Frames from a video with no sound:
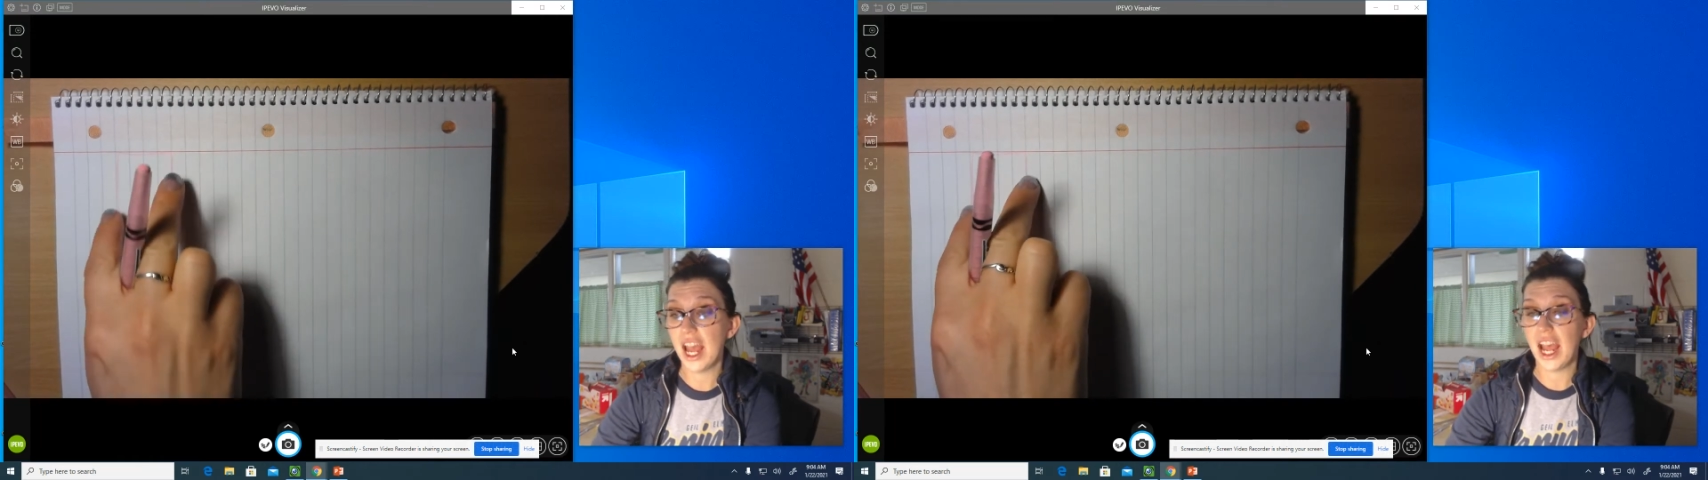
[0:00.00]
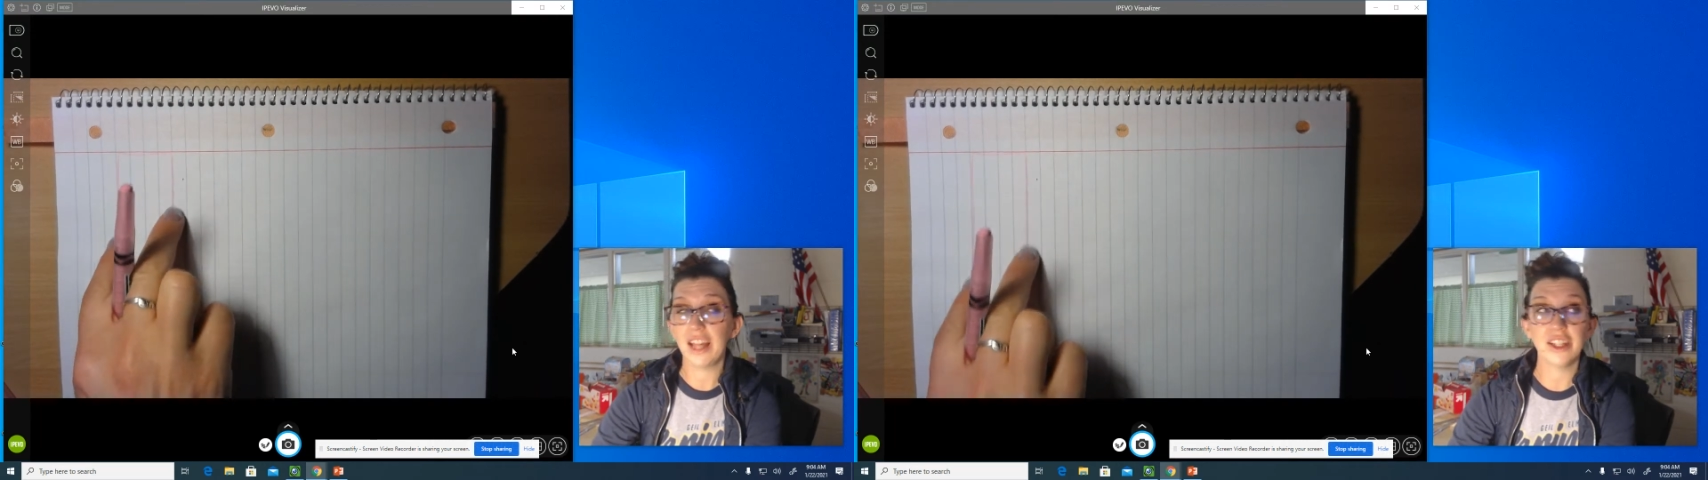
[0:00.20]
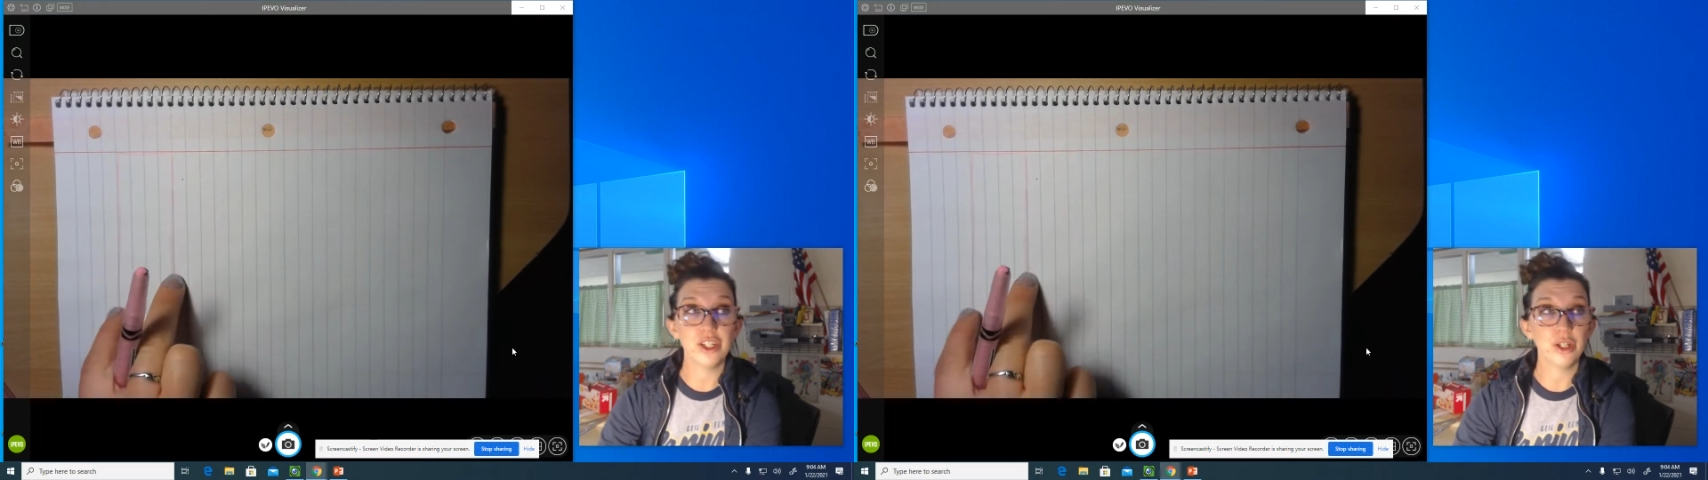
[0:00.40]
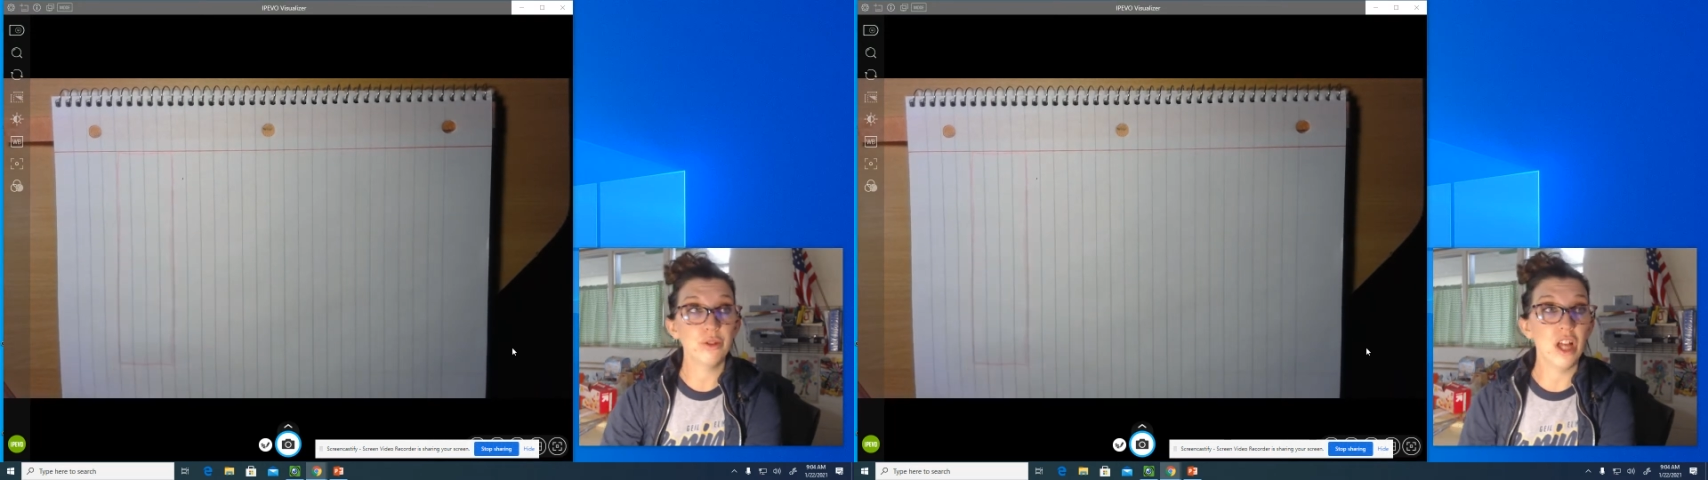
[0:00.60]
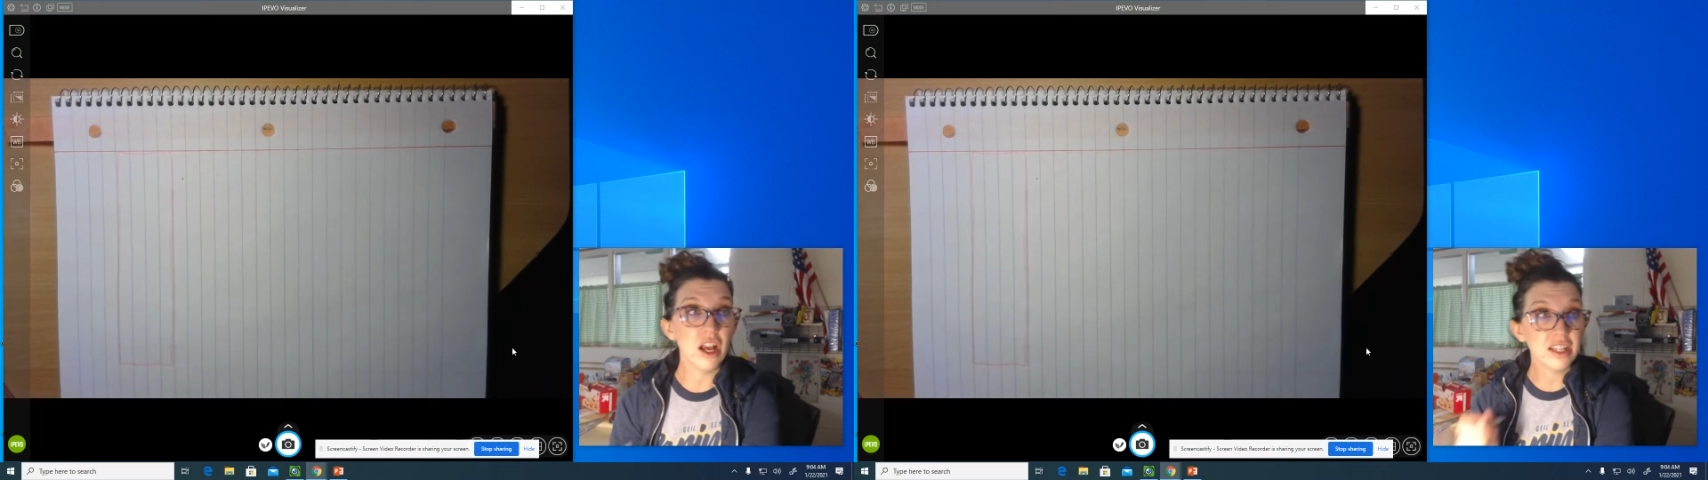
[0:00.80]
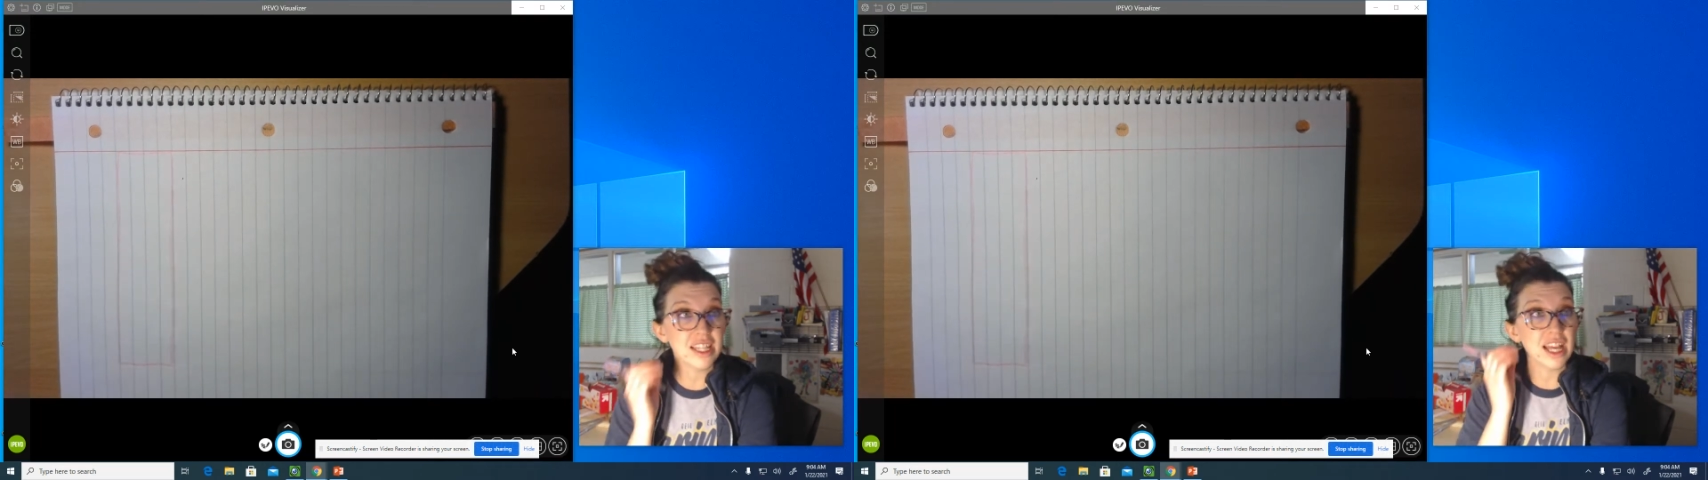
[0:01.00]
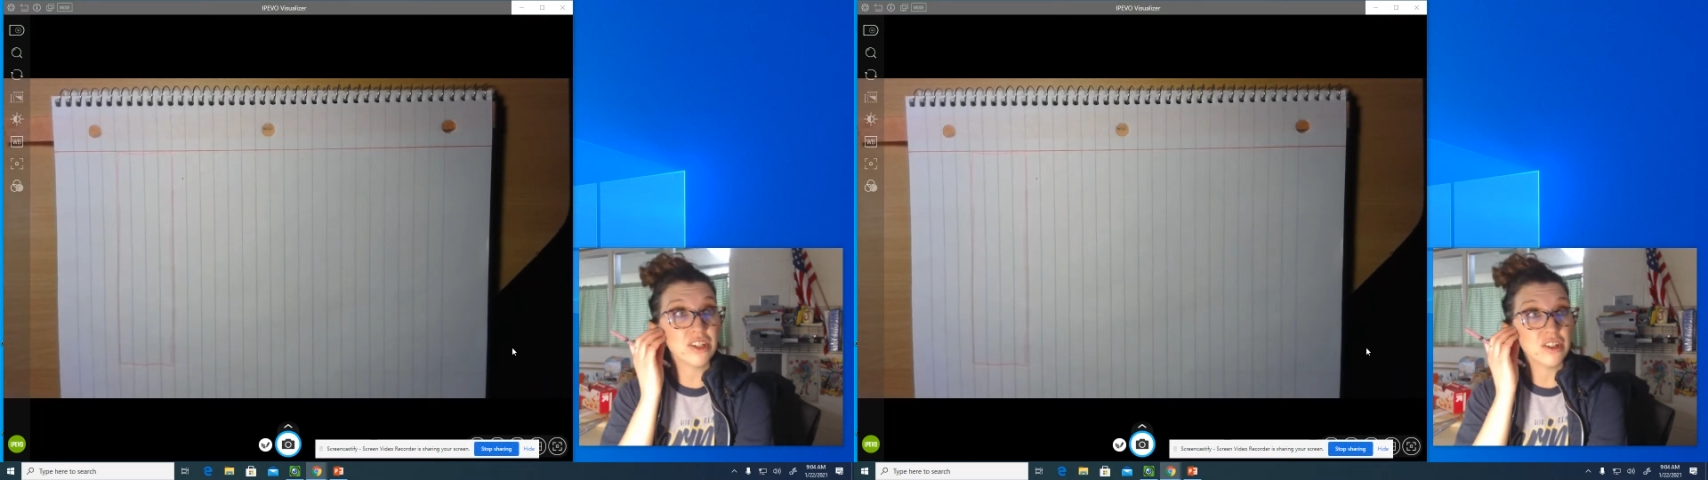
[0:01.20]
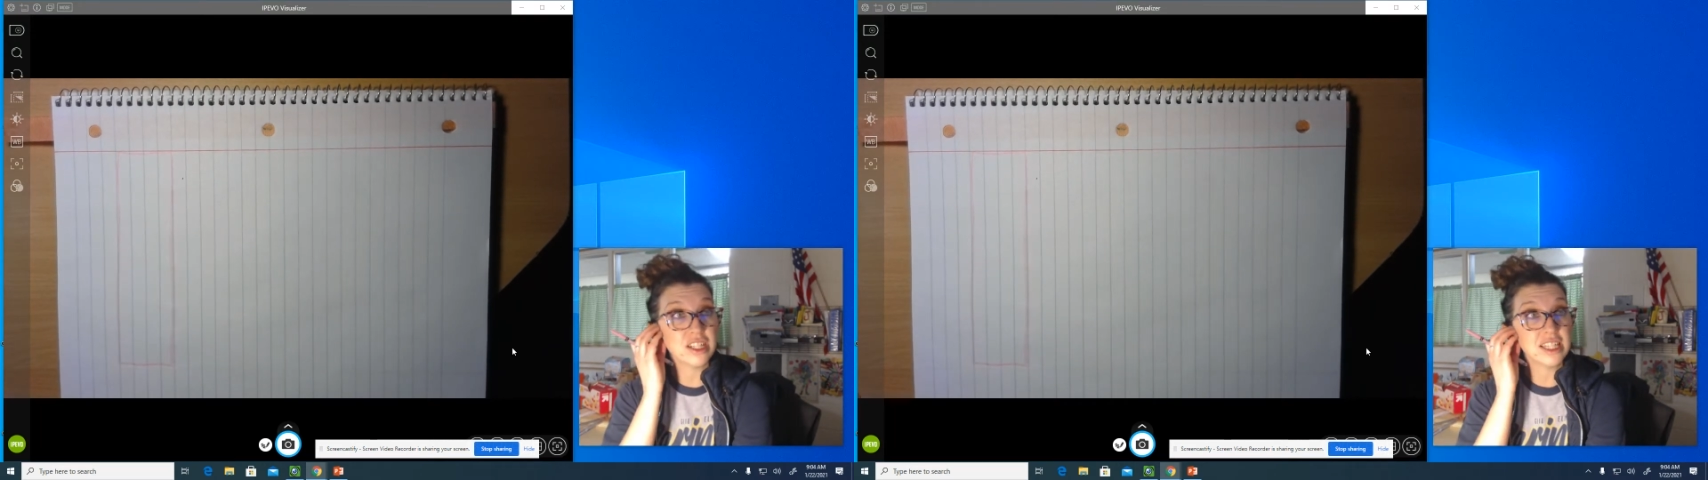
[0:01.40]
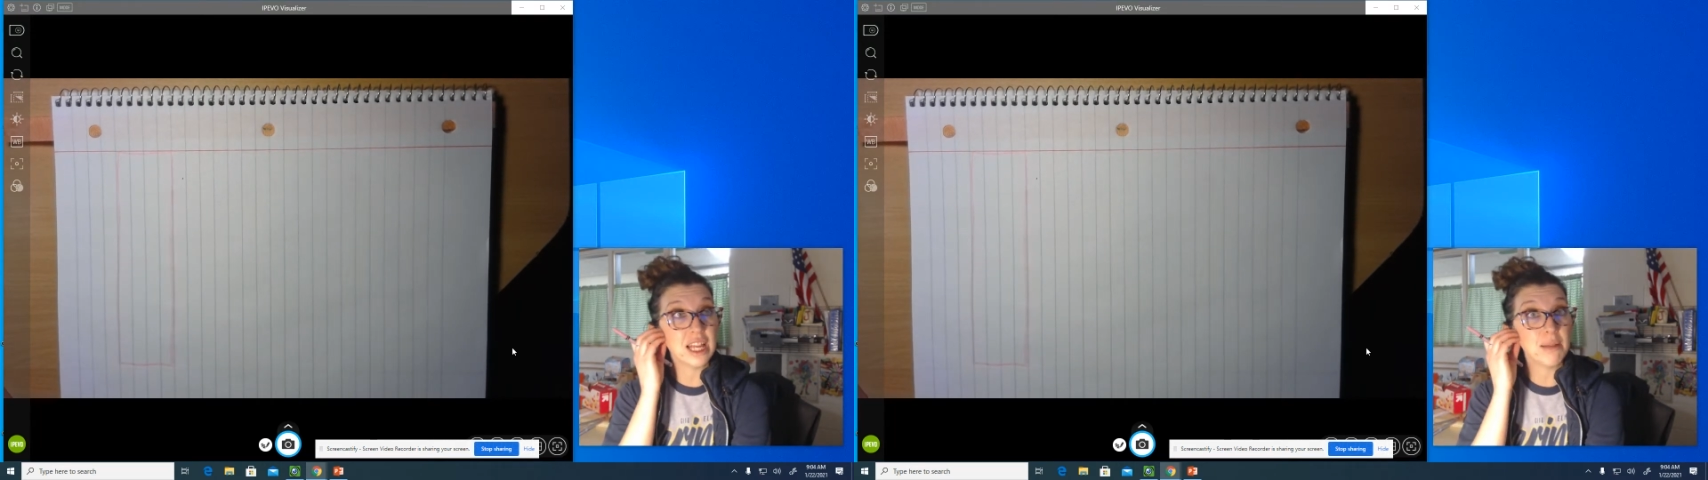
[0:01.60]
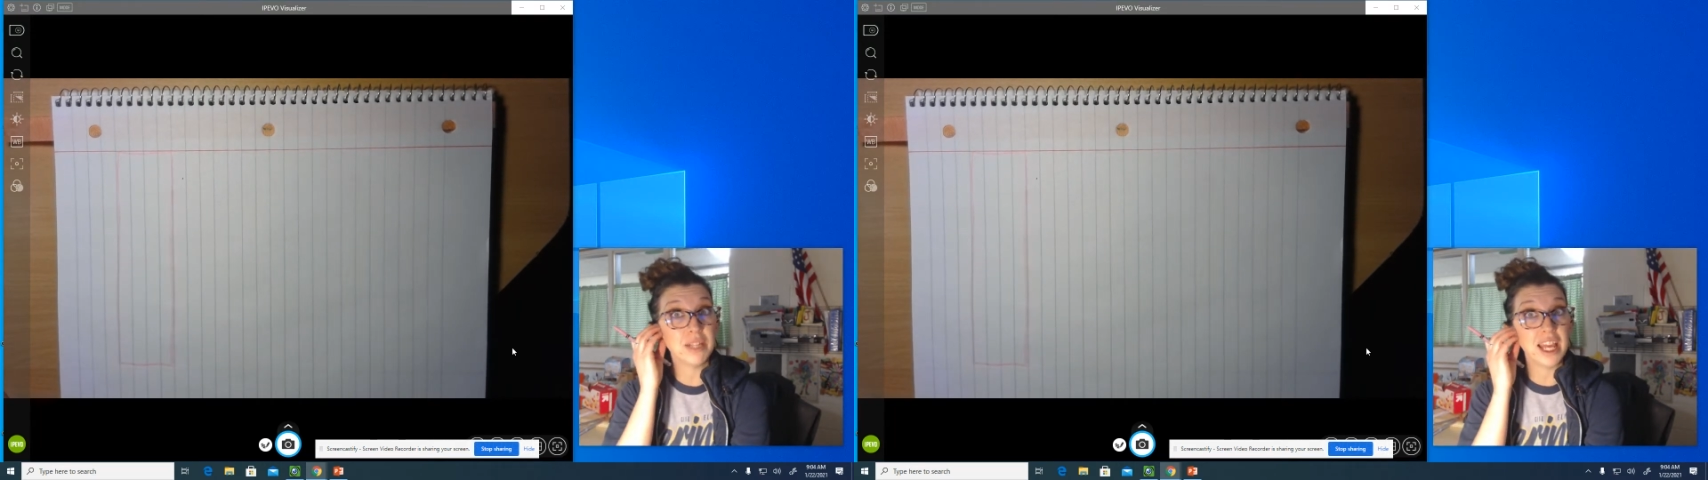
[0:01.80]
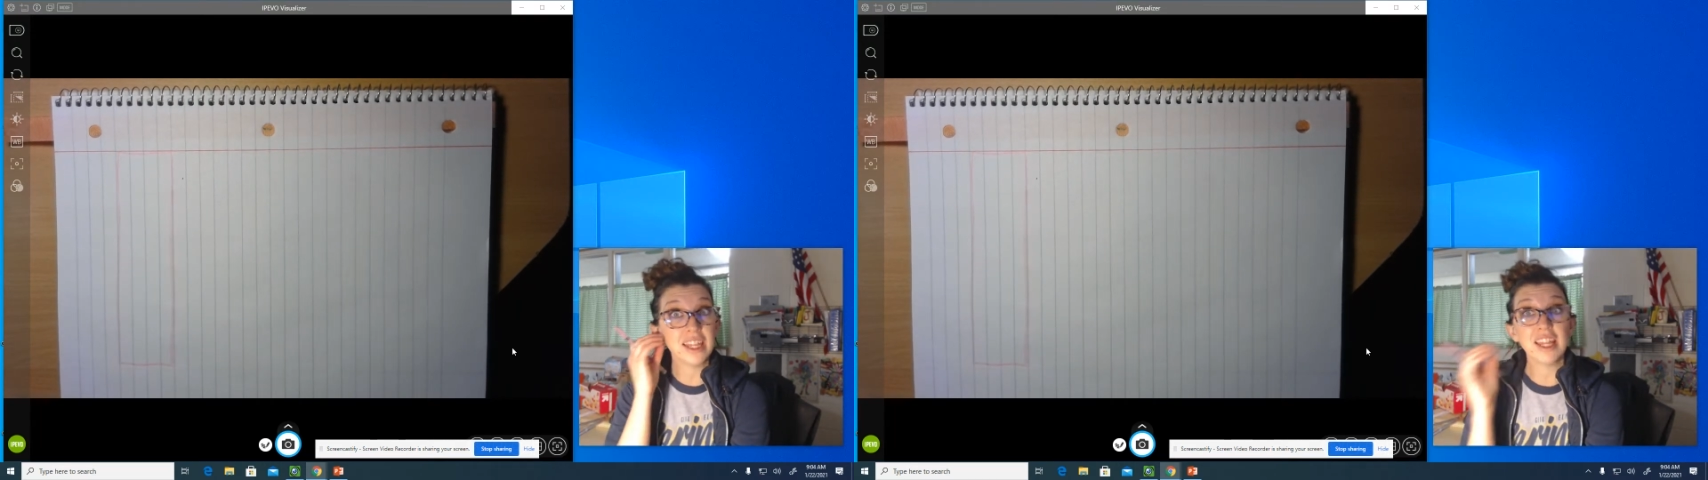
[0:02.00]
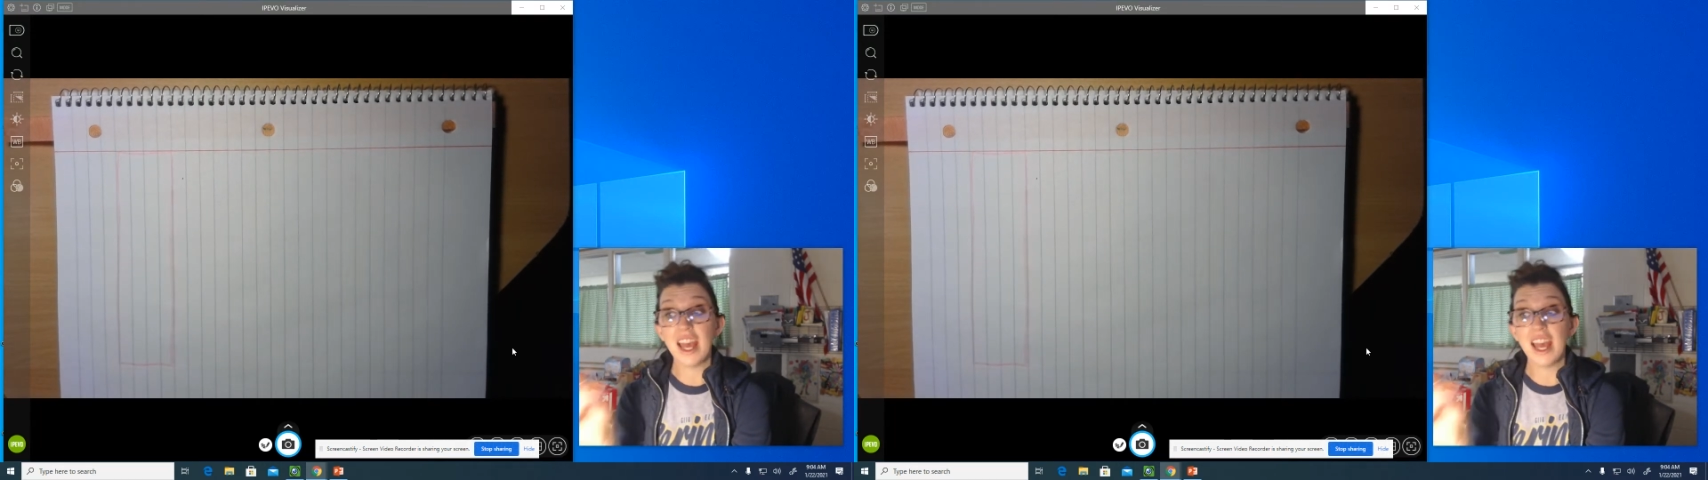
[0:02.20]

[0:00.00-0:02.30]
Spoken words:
and the two long sides are the same length,